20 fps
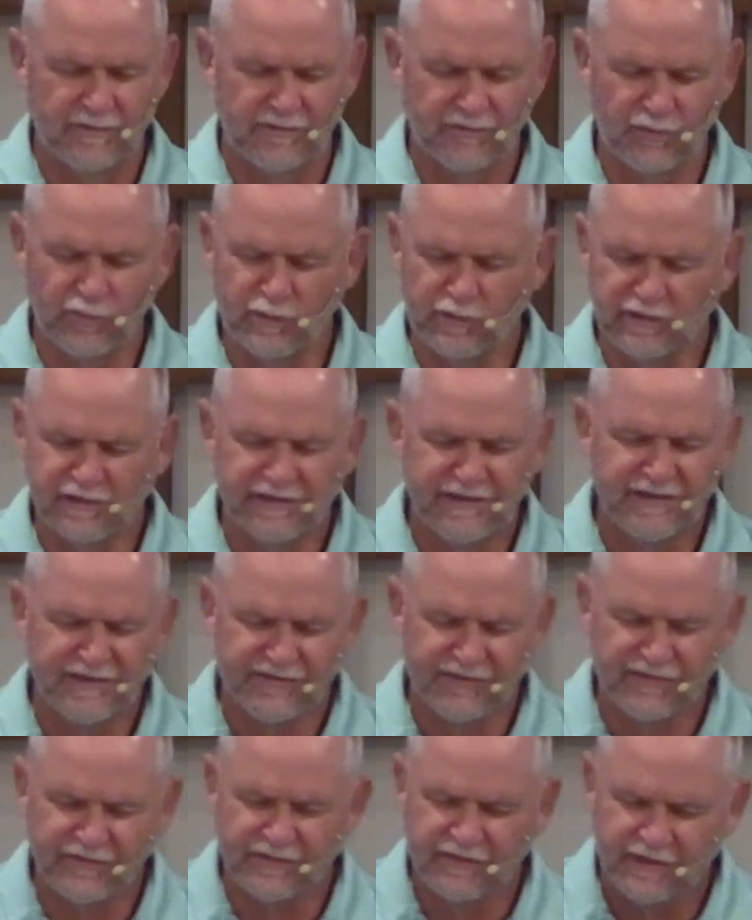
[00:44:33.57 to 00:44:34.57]
To
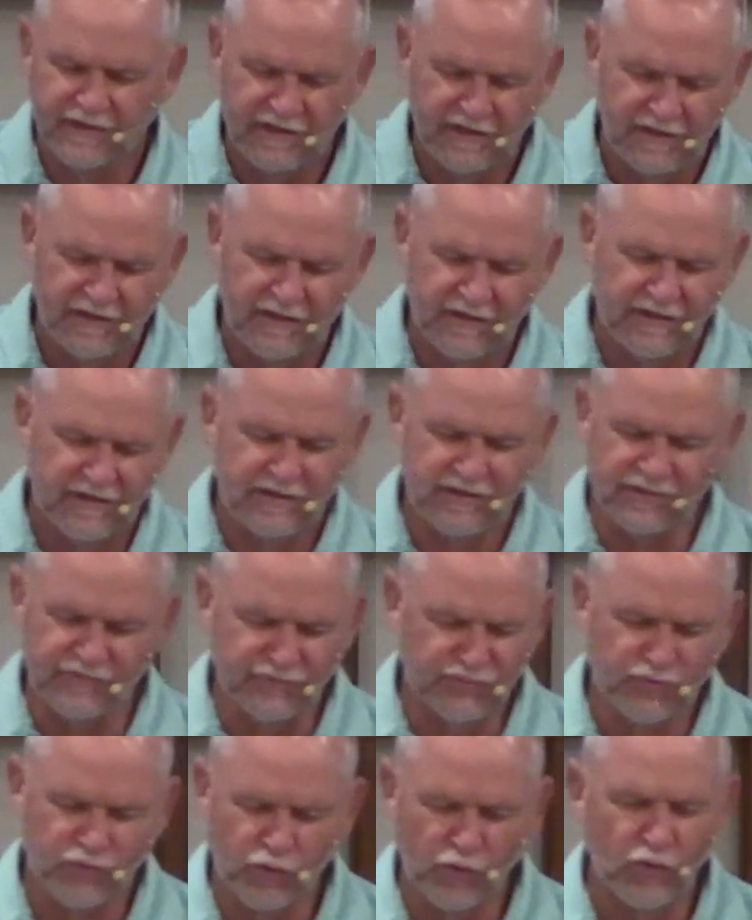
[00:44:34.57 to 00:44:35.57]
release
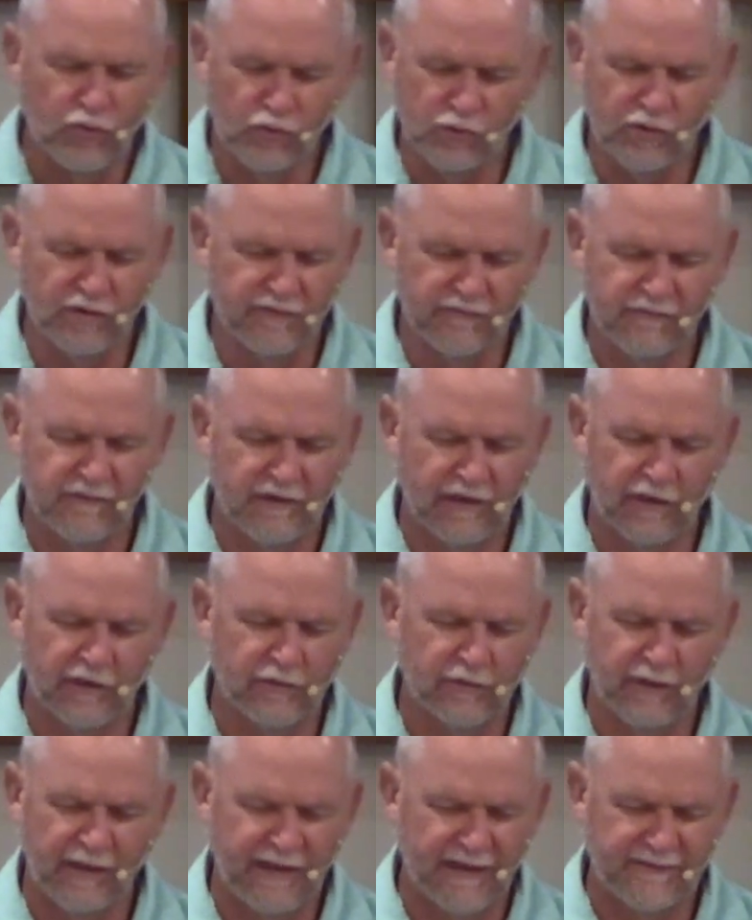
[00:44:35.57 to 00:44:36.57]
control of our
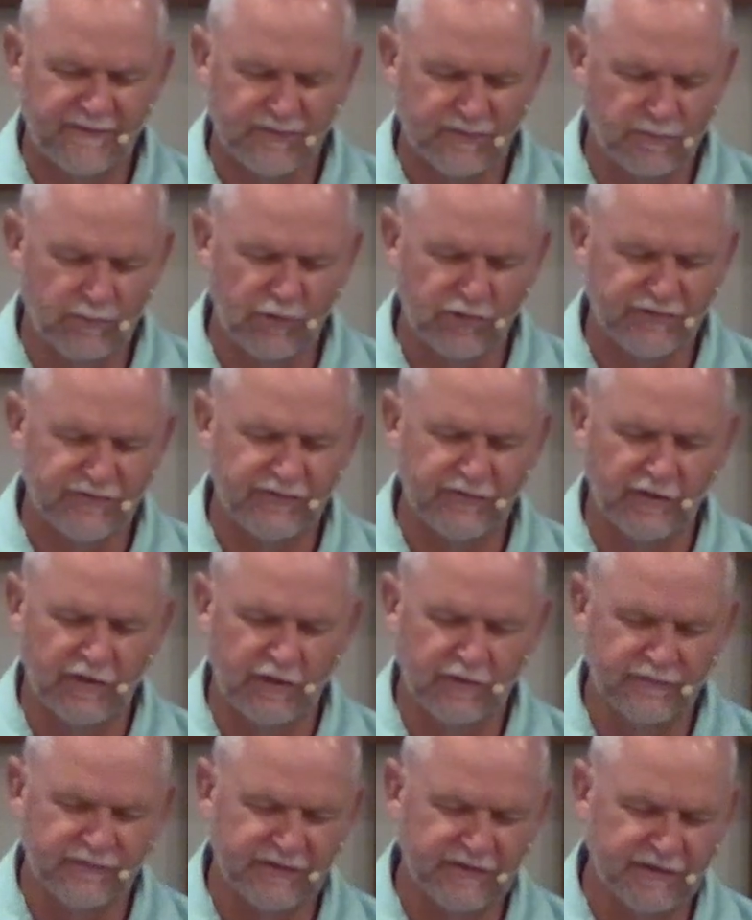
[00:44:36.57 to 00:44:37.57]
lives from
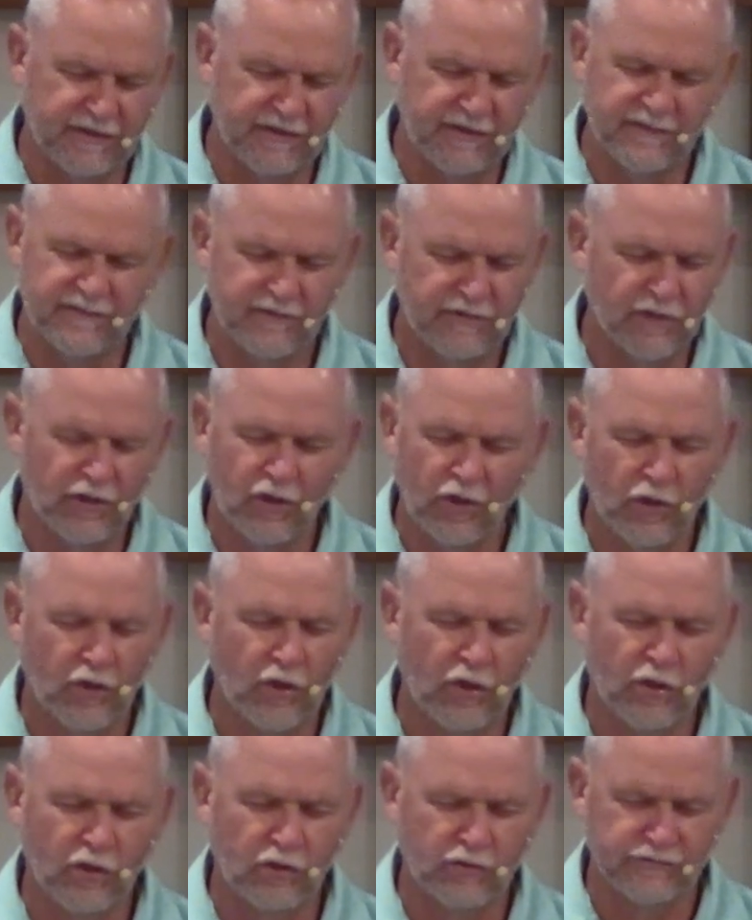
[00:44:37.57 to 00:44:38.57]
ourselves and give it
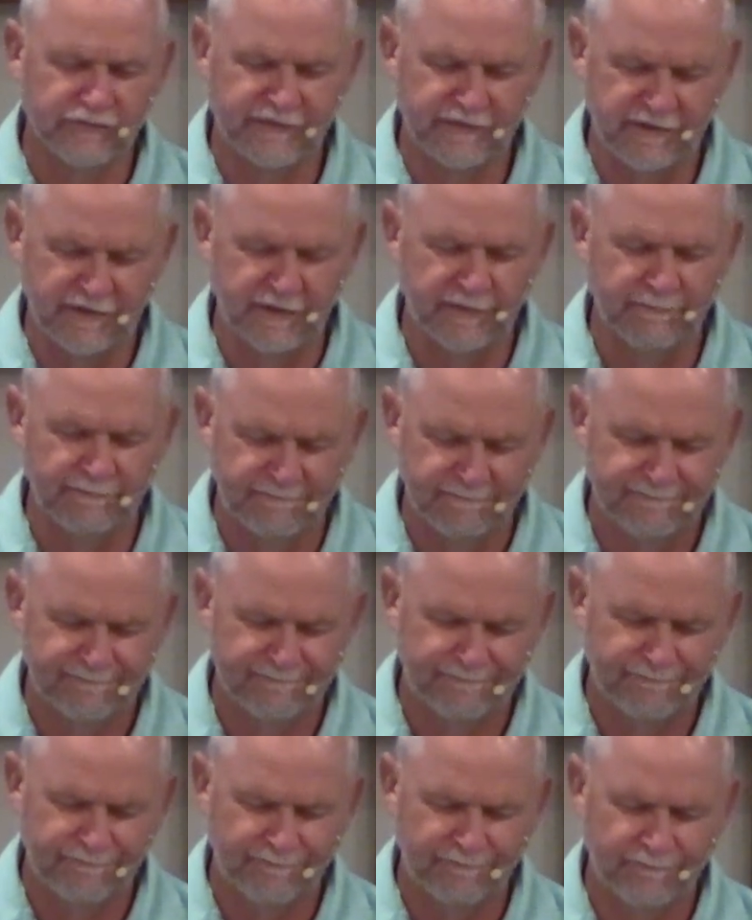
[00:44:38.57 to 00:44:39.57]
all to Him.
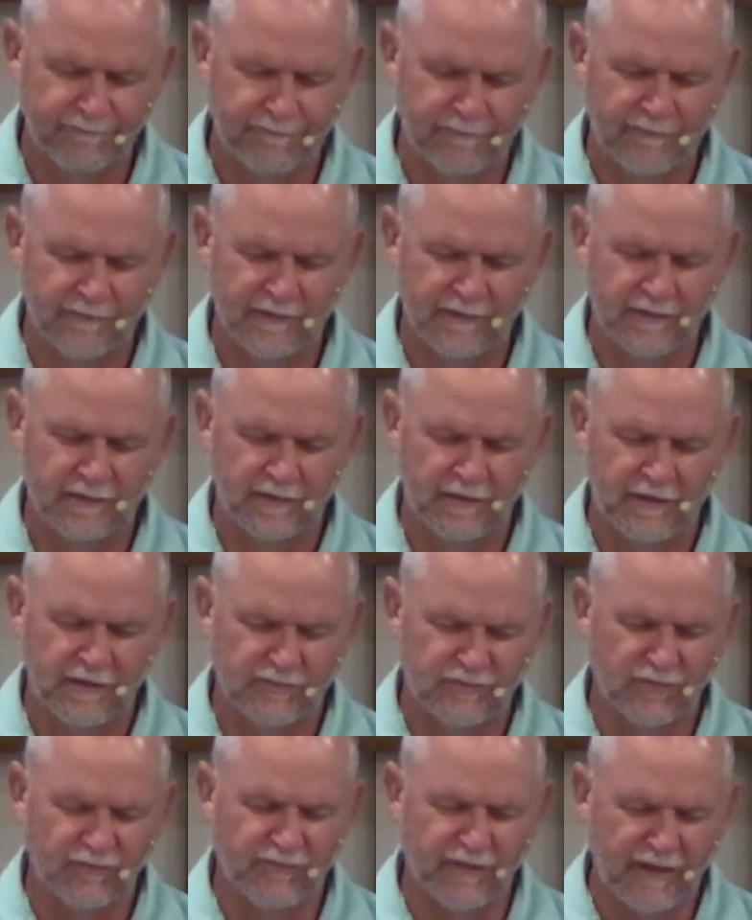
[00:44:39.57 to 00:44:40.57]

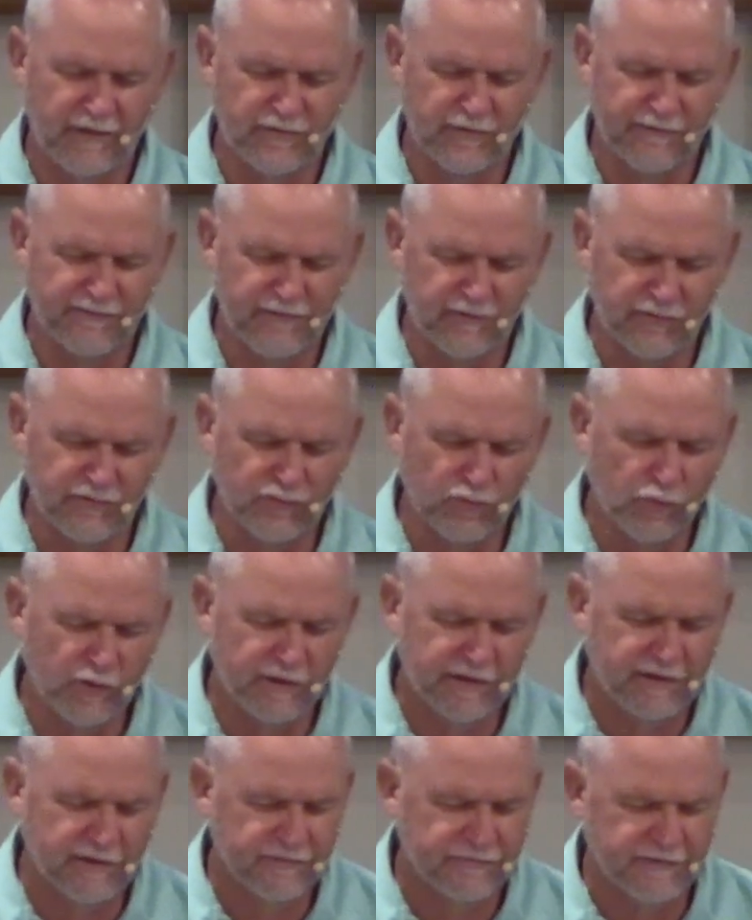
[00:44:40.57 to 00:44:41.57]
So, Father, if there's
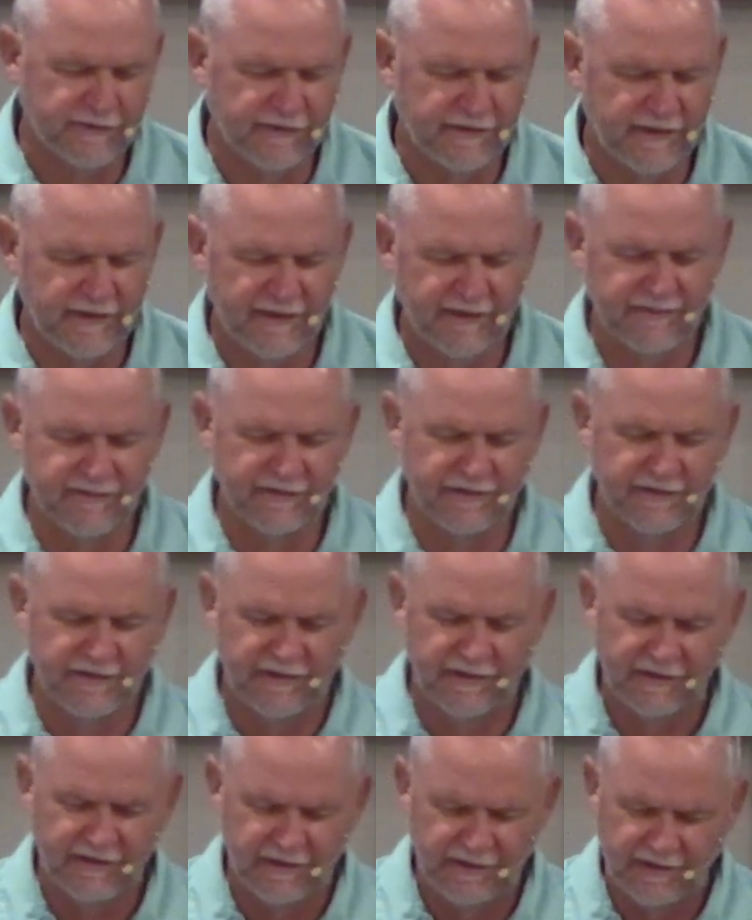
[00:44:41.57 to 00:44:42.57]
one here today that
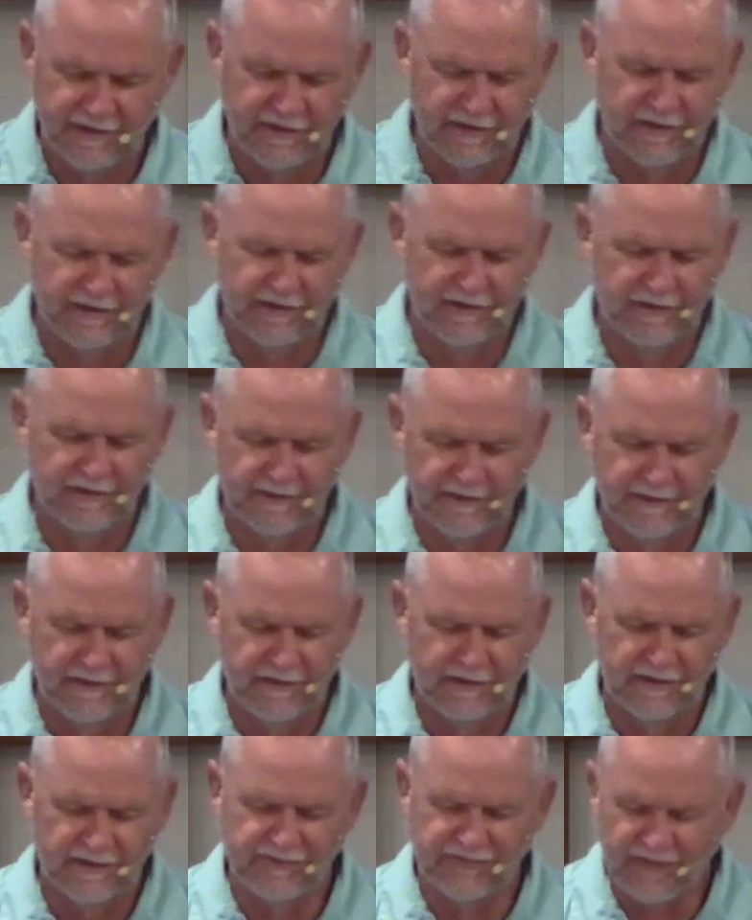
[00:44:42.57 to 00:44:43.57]

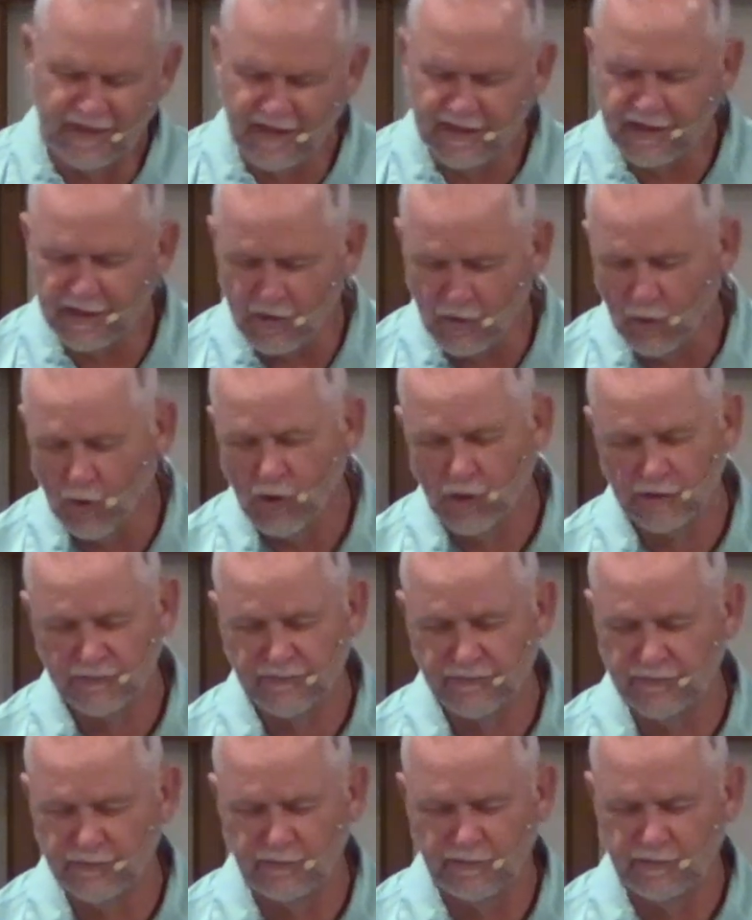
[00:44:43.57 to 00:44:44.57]
is hanging on
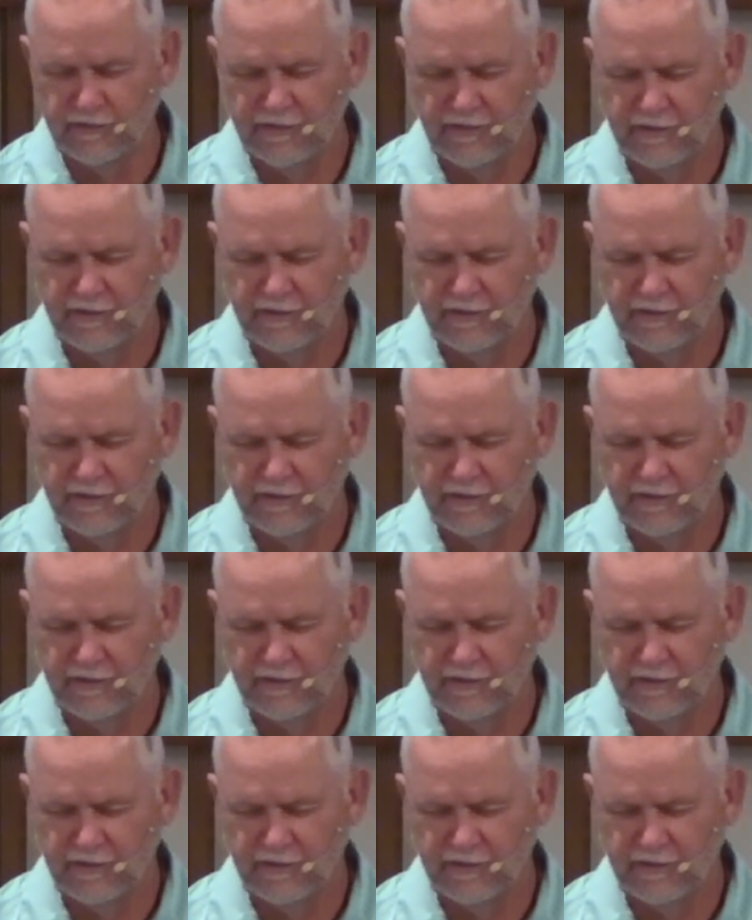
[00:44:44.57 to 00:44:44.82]
to,